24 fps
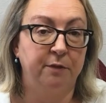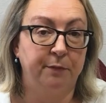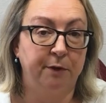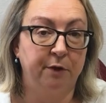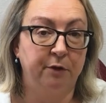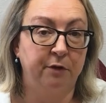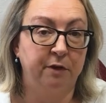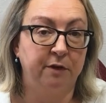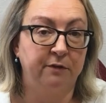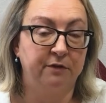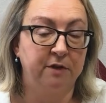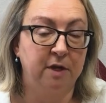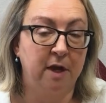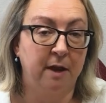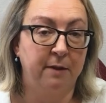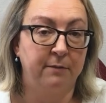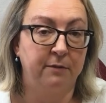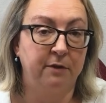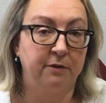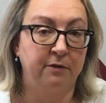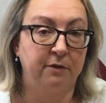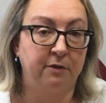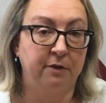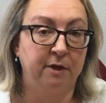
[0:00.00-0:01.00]
period of time
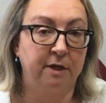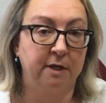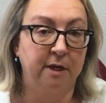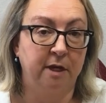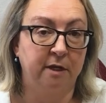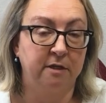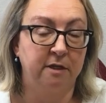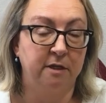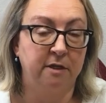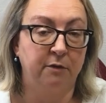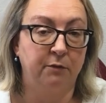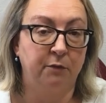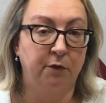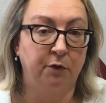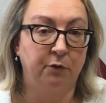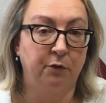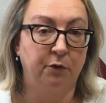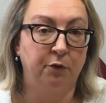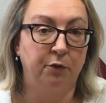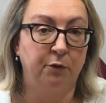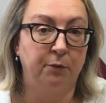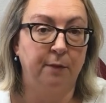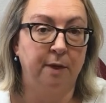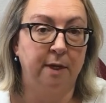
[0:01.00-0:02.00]
that they're conducting the
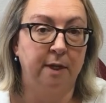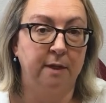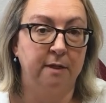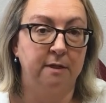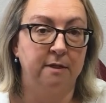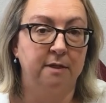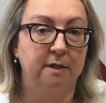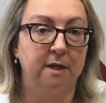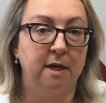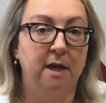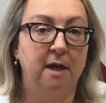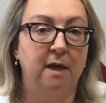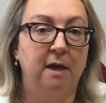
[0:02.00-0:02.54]
recruitment,